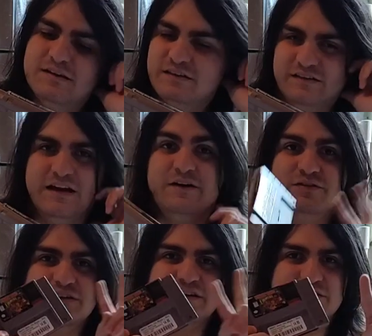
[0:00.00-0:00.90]
So now I
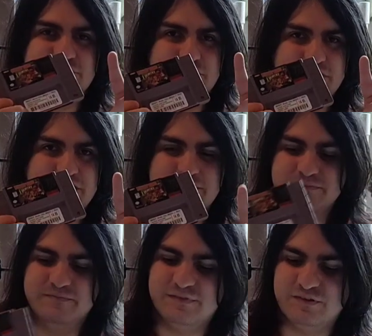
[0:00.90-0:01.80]
only need the 3rd game,
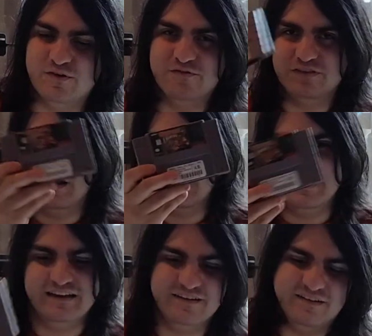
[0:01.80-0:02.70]
so hopefully I
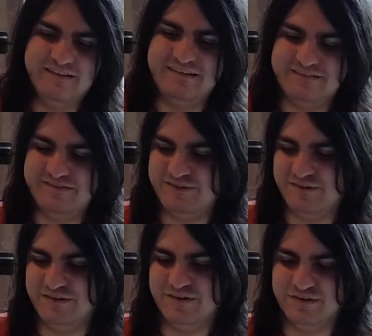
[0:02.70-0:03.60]
can get it for,
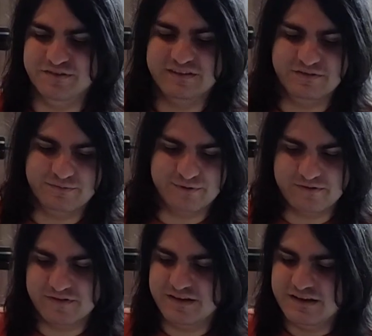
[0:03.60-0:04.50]
you know, a good deal as
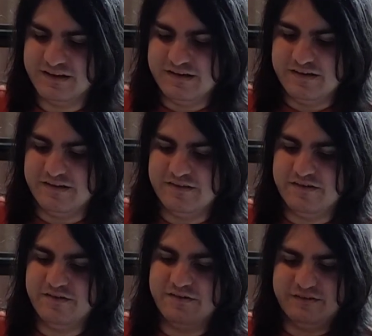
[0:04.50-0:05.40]
well. Then
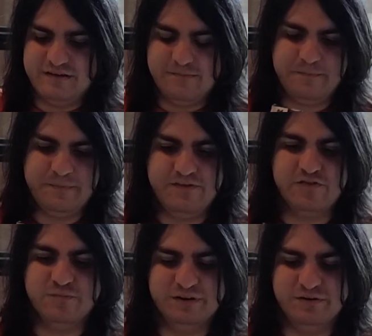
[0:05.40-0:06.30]
there's this
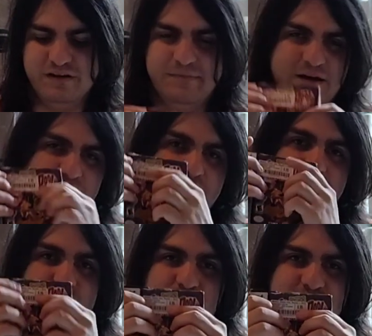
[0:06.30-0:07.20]
Scooby-Doo game. Now,
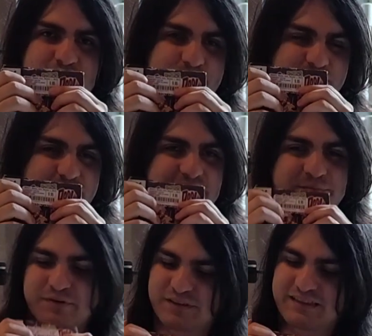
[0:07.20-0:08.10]
curse the person
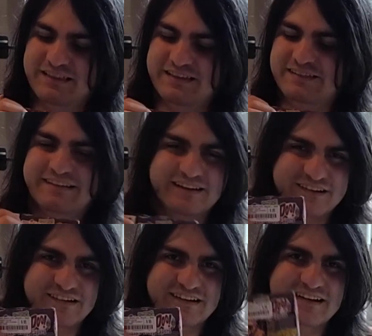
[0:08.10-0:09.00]
that put the
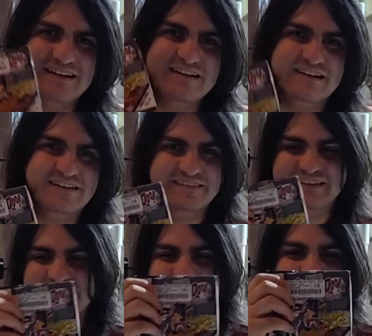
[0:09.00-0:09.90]
sticker on
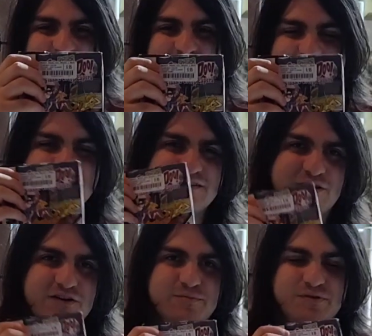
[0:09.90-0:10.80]
the, you know,
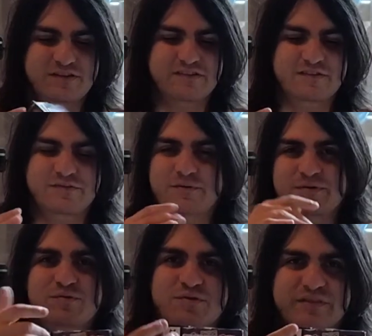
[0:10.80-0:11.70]
cardboard itself. I
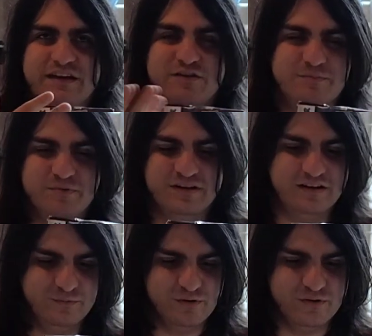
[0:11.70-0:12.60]
mean, well, they couldn't put it
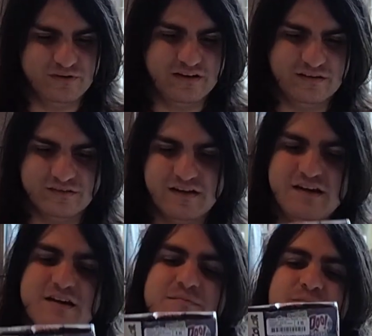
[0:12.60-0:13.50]
anywhere else, I guess.
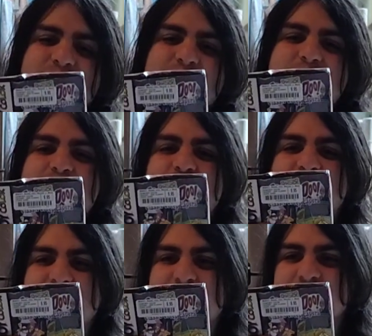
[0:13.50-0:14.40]
But
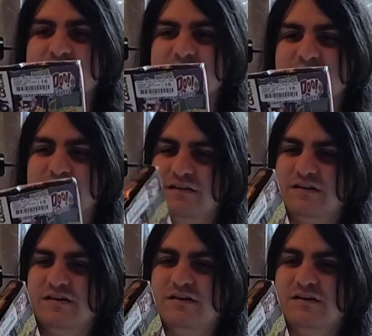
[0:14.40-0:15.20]
this is